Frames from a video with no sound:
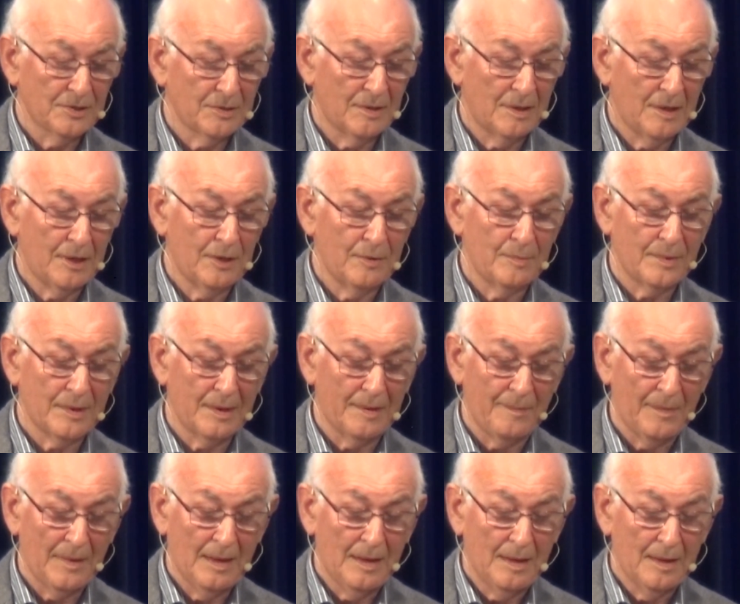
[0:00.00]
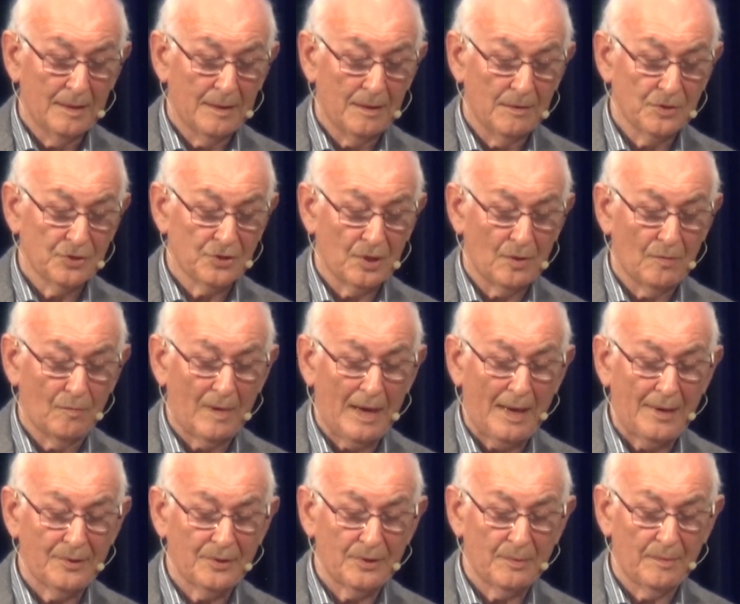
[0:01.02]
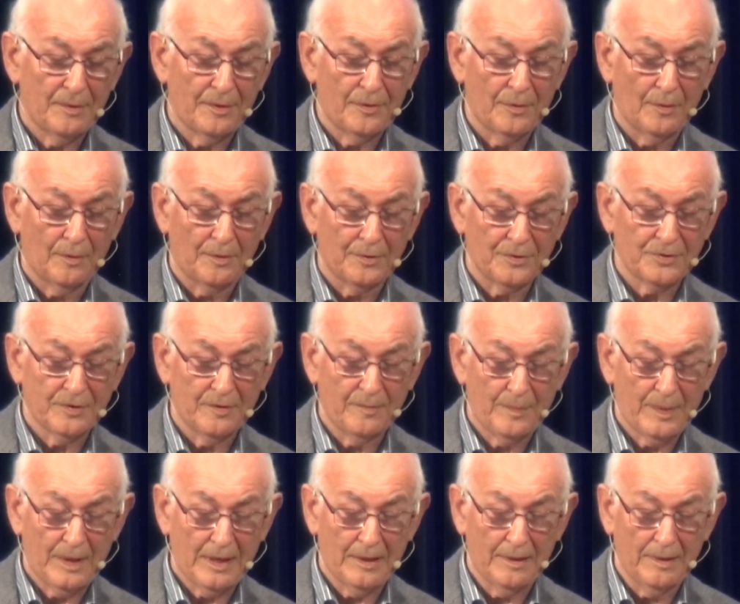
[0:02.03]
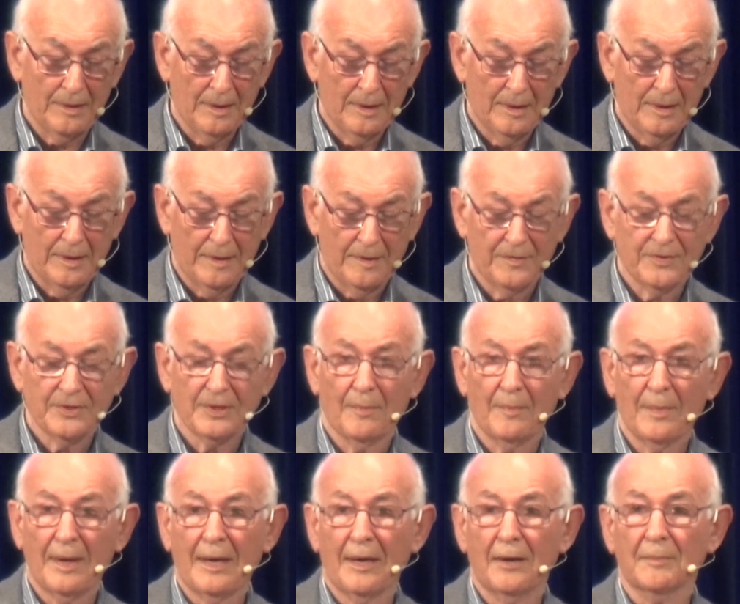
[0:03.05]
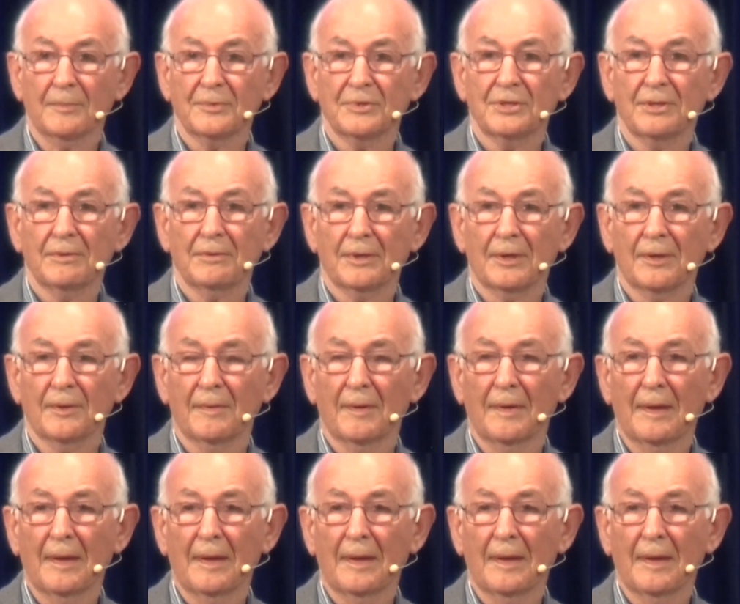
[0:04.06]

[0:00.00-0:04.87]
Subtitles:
So I hope that those sort of random thoughts have been of some help to you,